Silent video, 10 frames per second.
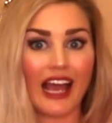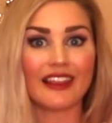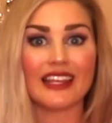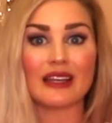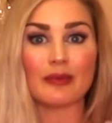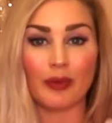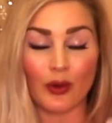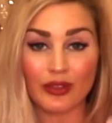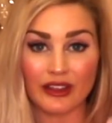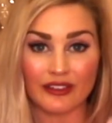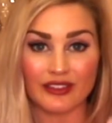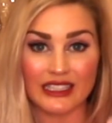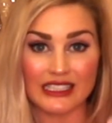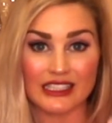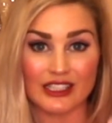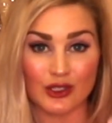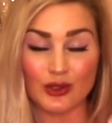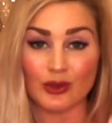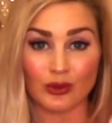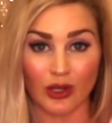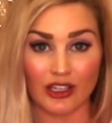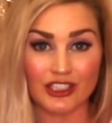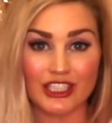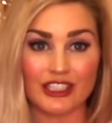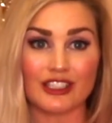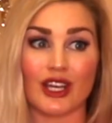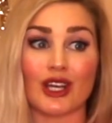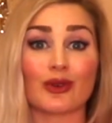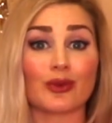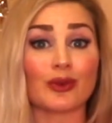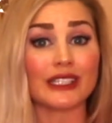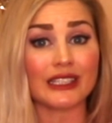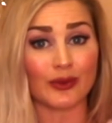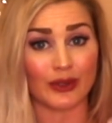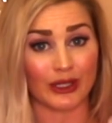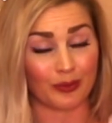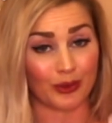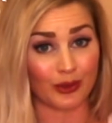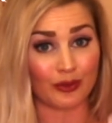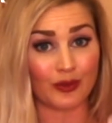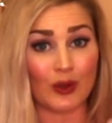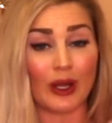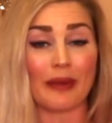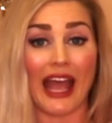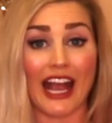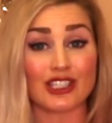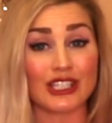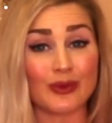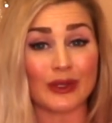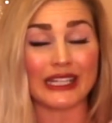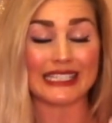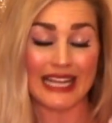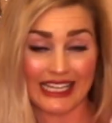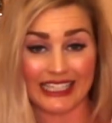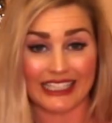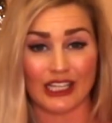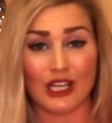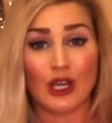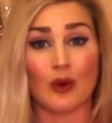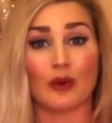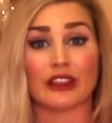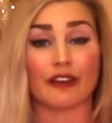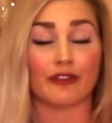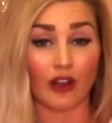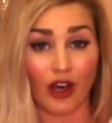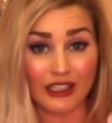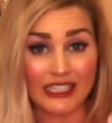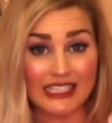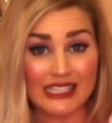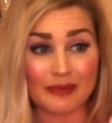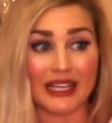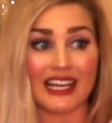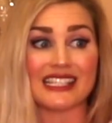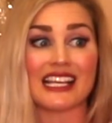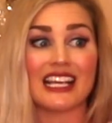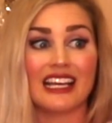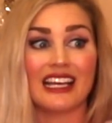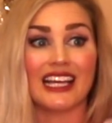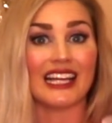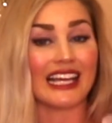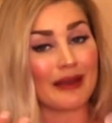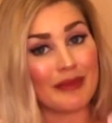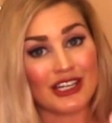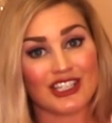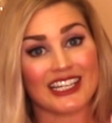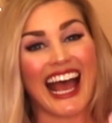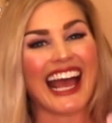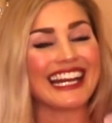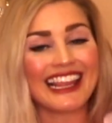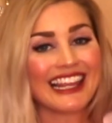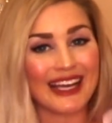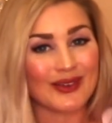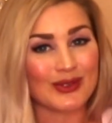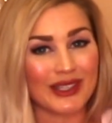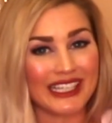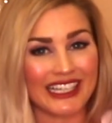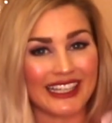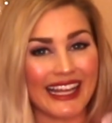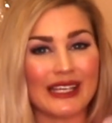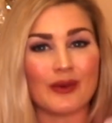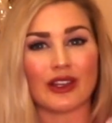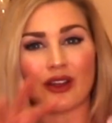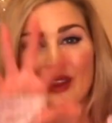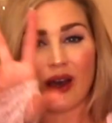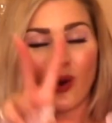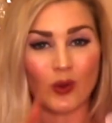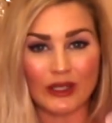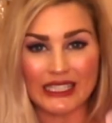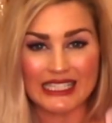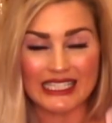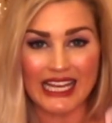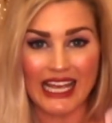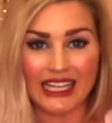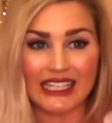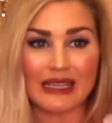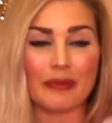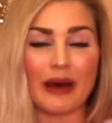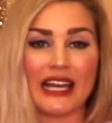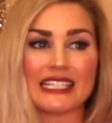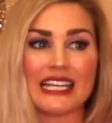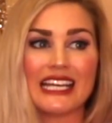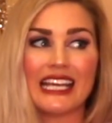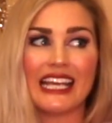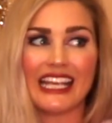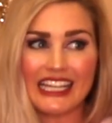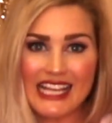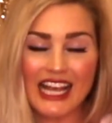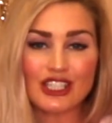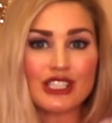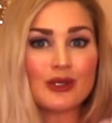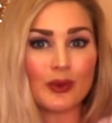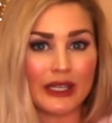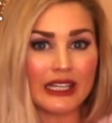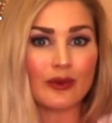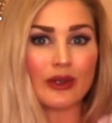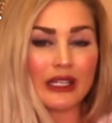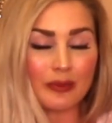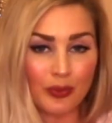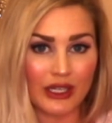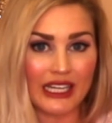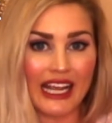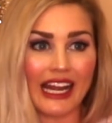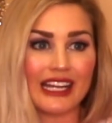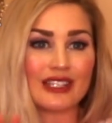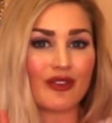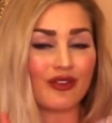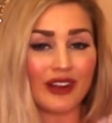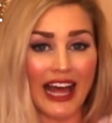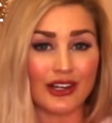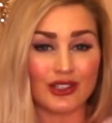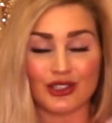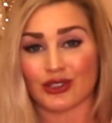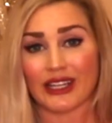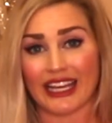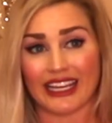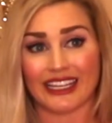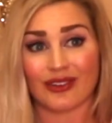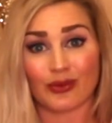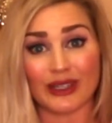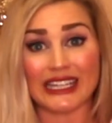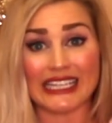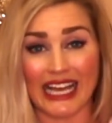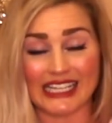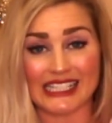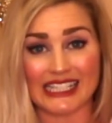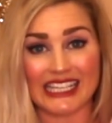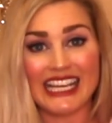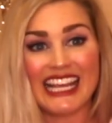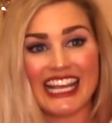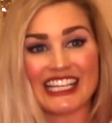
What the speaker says: I think both of these new launches are really, really beautiful. I'm actually really taken with the Flawless because, like I mentioned, I didn't think I was really gonna like it with all that holing detailing, but it's actually really, really pretty and it flatters your leg really nicely.